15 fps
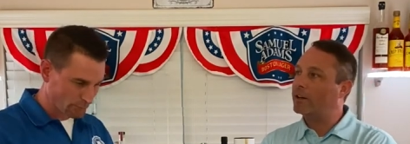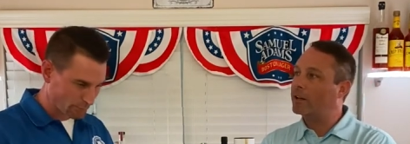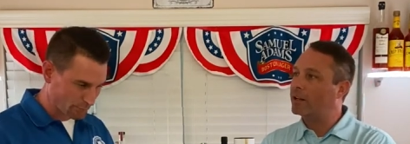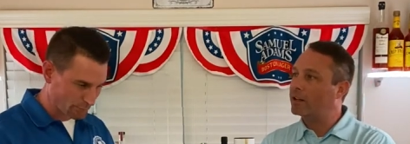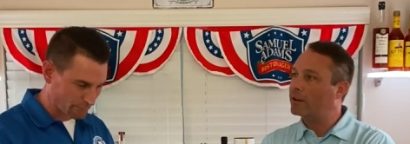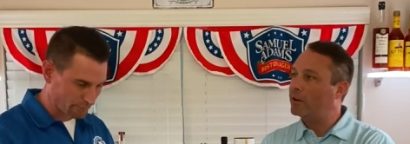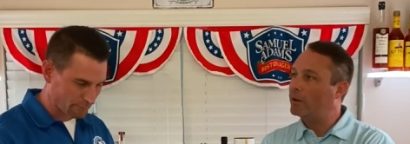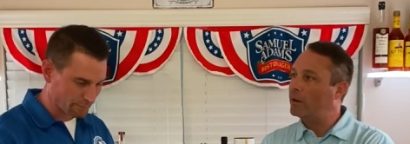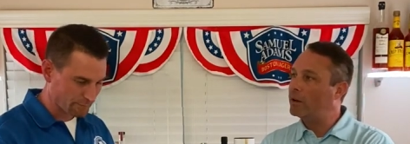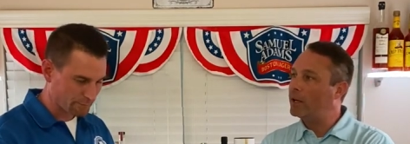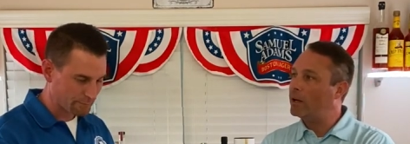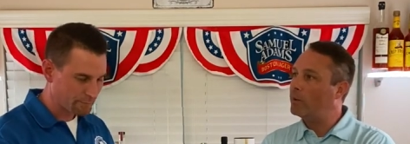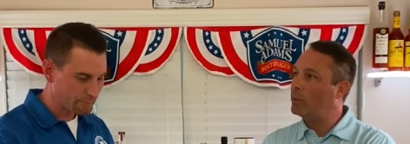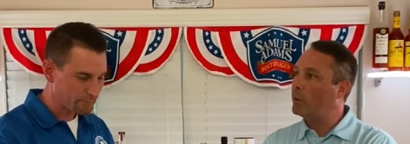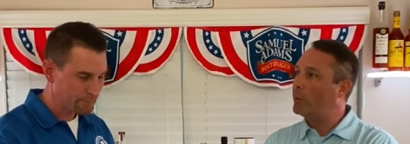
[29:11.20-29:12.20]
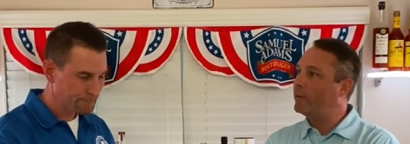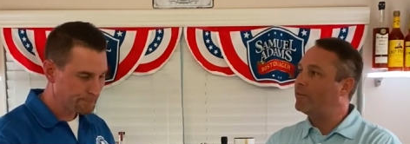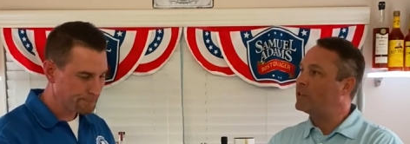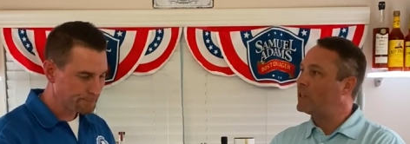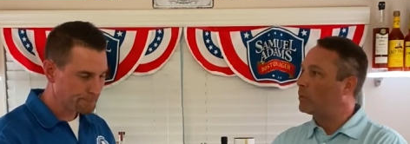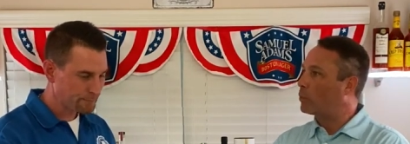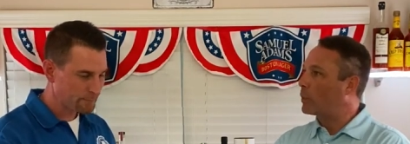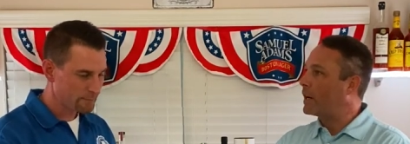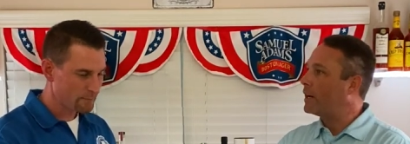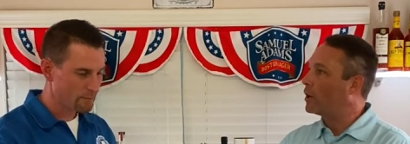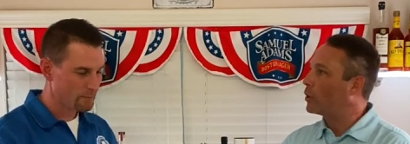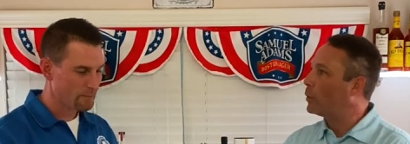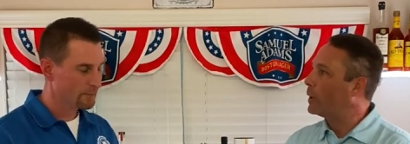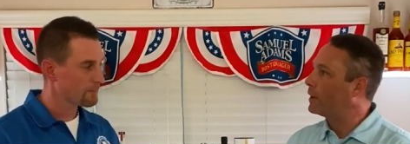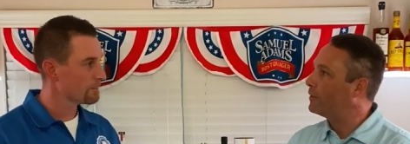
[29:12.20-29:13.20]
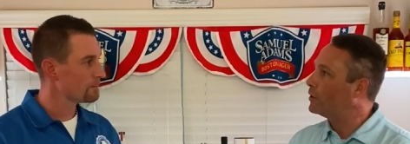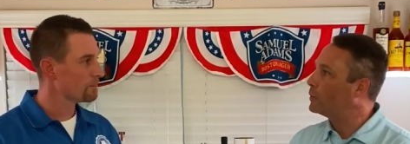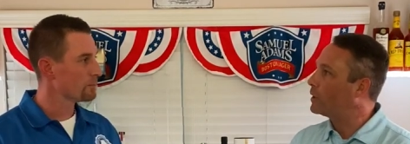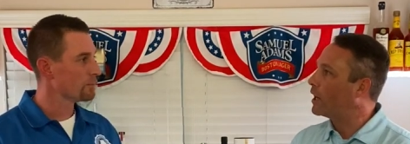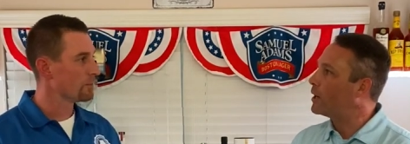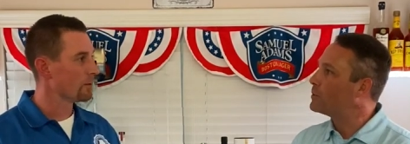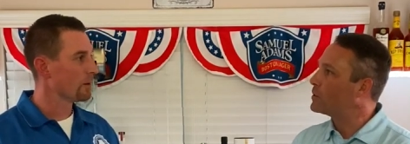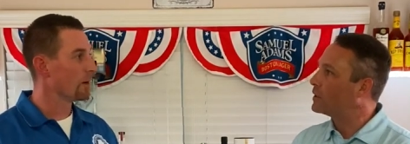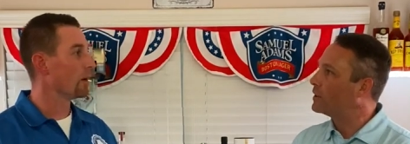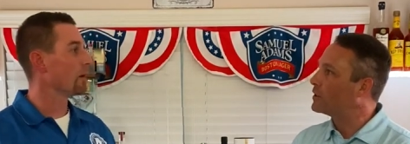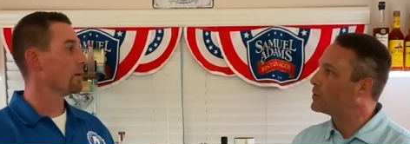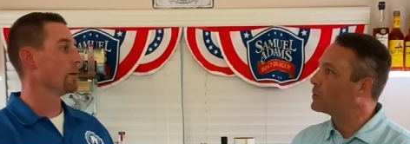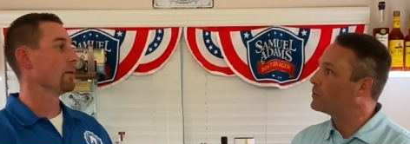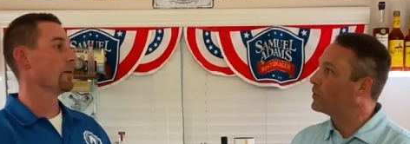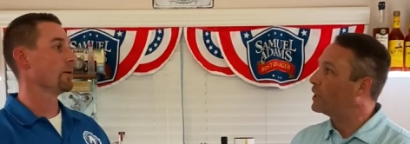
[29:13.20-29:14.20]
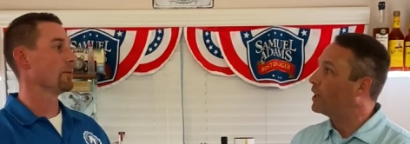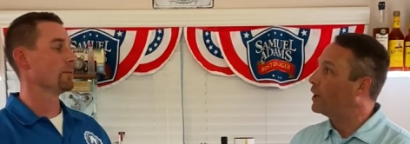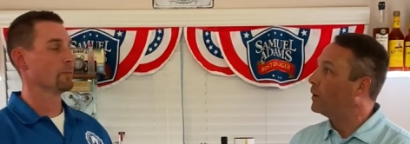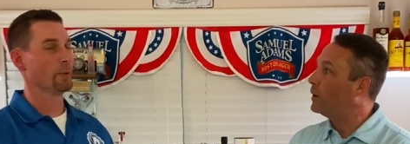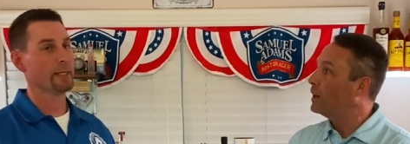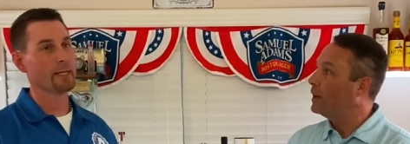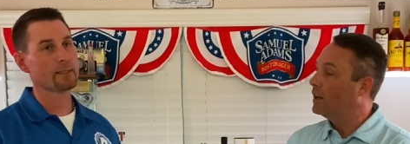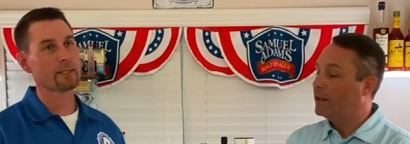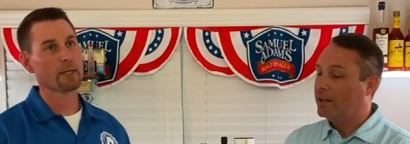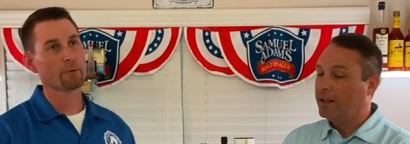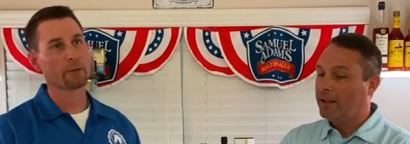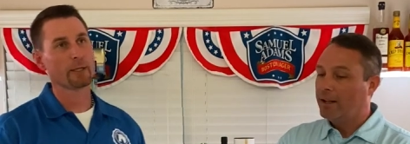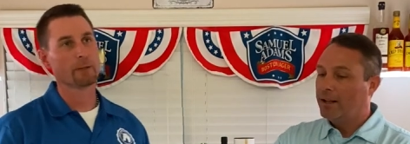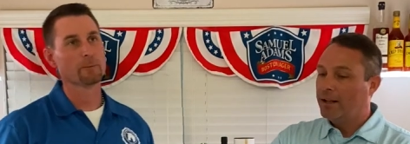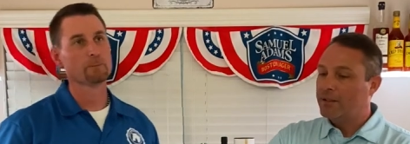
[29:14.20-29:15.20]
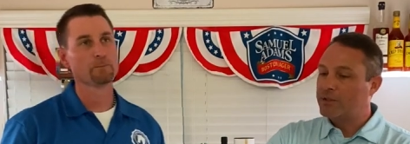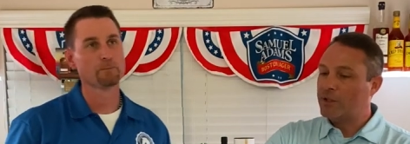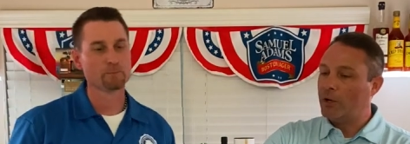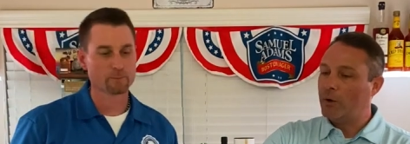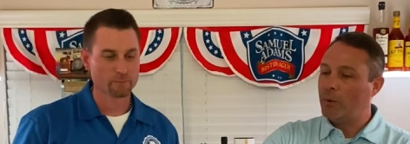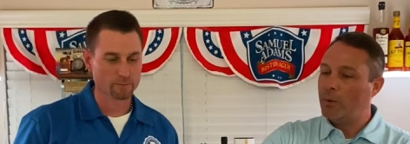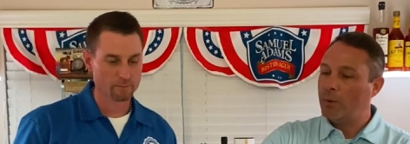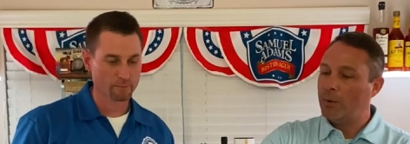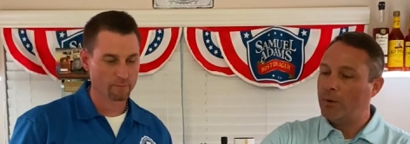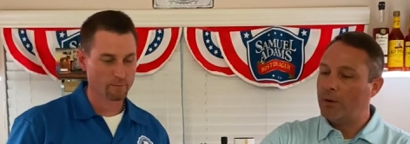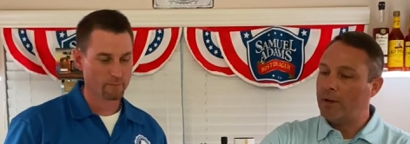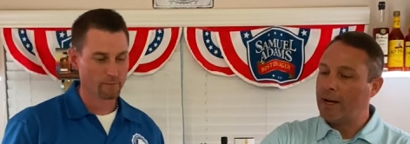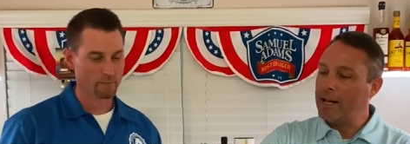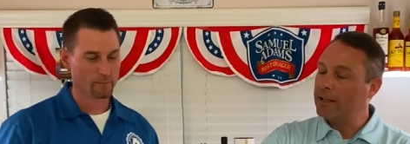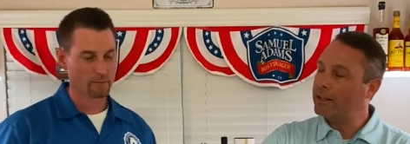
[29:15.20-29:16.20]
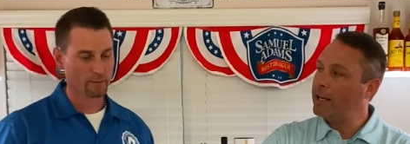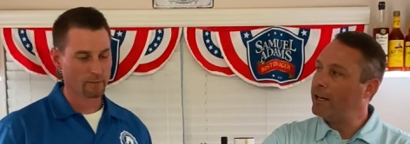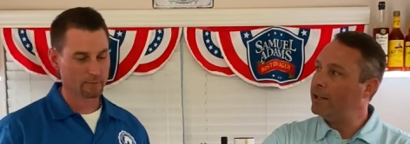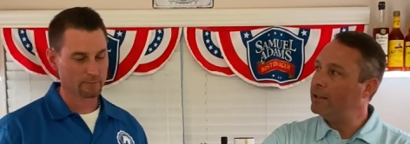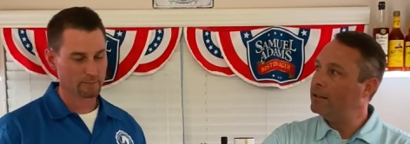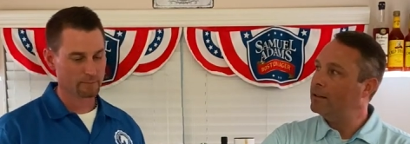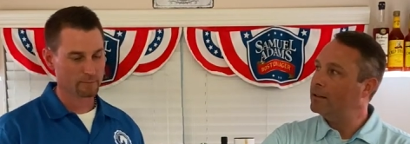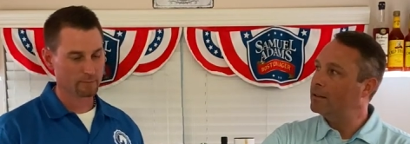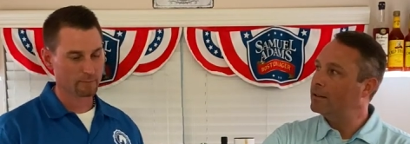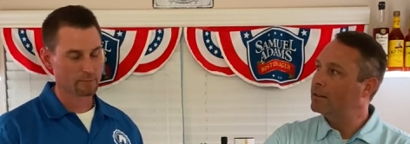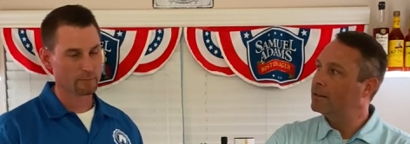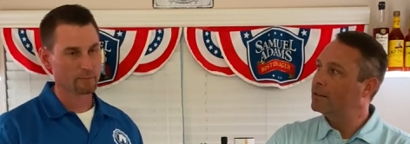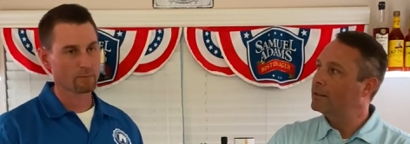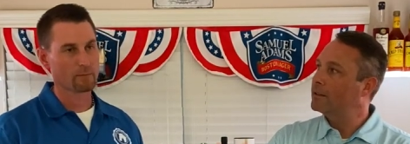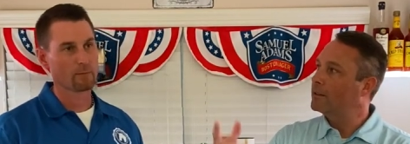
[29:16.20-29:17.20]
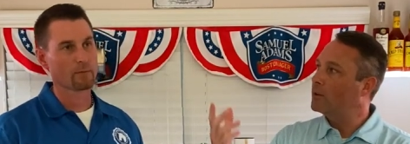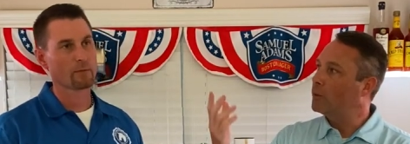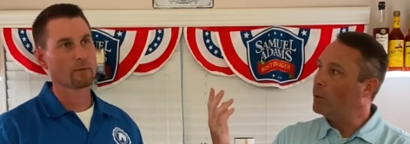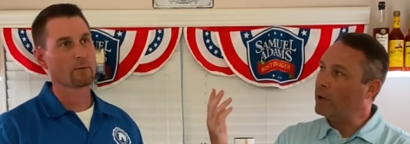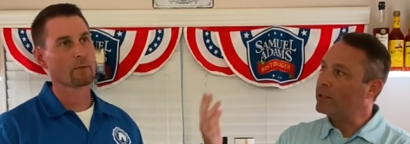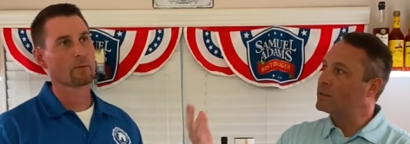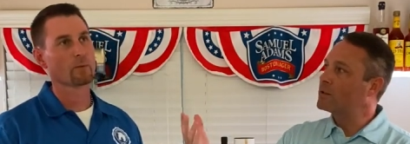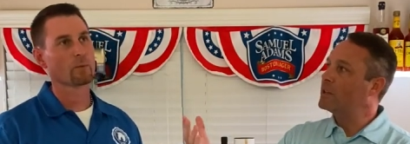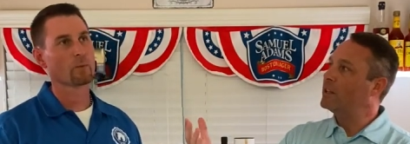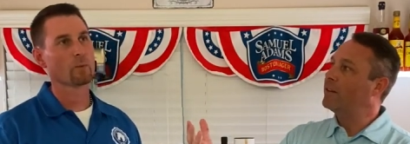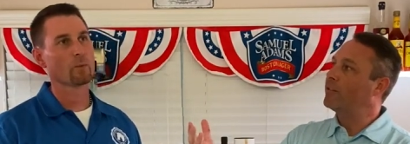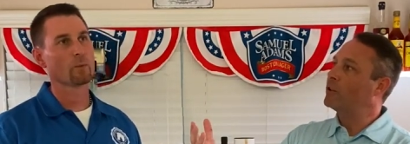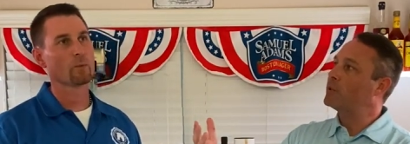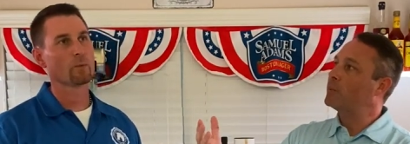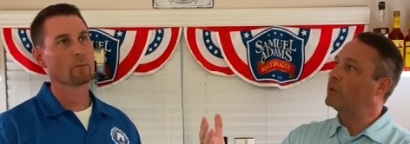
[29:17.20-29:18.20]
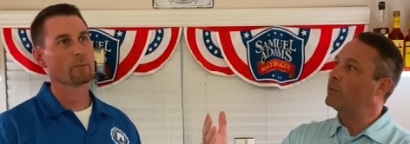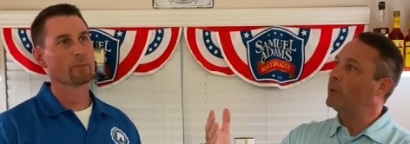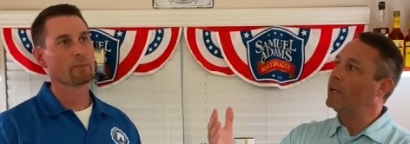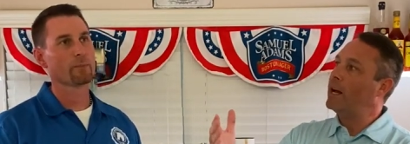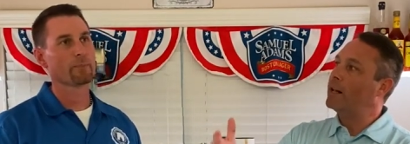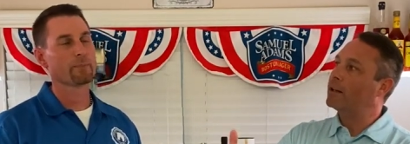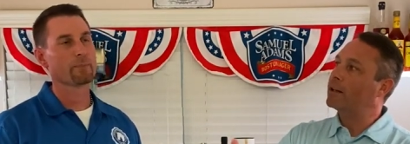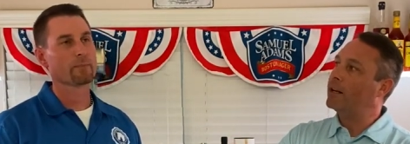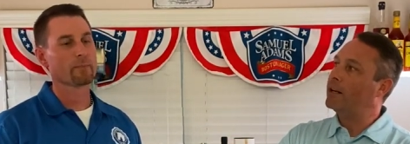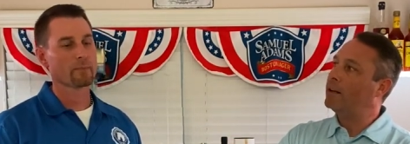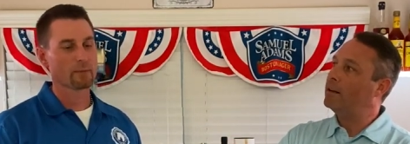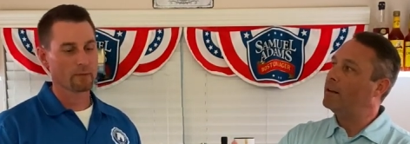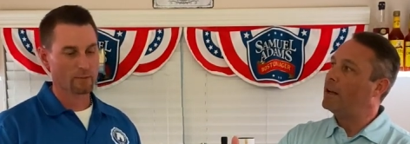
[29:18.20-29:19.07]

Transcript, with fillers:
Speaker 1: are going to go, okay, well we've said rare quite a few times in this video. We did say rare. So allocated What's the difference between allocated